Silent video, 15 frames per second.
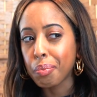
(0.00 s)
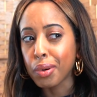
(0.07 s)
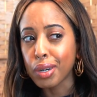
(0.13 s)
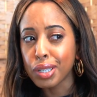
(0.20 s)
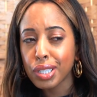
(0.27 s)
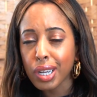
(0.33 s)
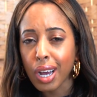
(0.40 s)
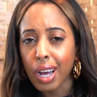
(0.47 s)

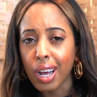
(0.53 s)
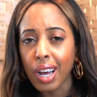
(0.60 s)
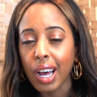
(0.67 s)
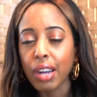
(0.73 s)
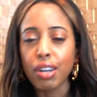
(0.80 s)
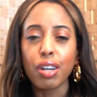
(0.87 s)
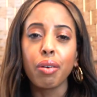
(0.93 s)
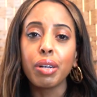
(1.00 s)
Bershka, I
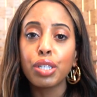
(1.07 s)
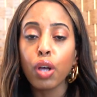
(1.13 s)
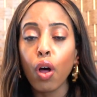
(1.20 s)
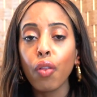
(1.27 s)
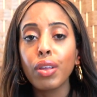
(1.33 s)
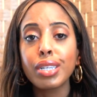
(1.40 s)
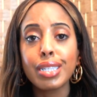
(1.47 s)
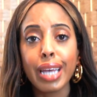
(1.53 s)
don't know, it's all
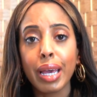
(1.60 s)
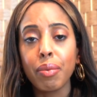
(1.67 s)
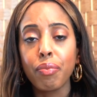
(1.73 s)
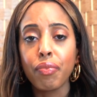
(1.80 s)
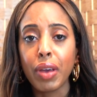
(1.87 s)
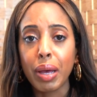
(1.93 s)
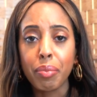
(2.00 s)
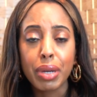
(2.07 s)
the same
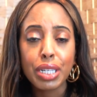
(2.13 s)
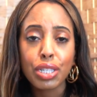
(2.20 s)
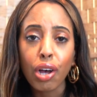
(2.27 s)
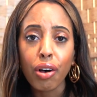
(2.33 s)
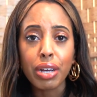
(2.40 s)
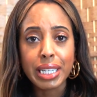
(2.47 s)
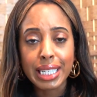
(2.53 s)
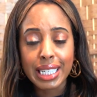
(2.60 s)
family, it's
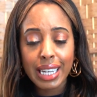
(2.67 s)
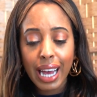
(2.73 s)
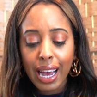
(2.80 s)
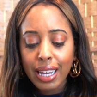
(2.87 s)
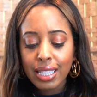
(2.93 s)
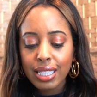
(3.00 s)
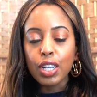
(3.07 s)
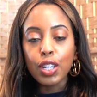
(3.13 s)
all
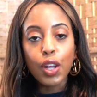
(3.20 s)
Inditex.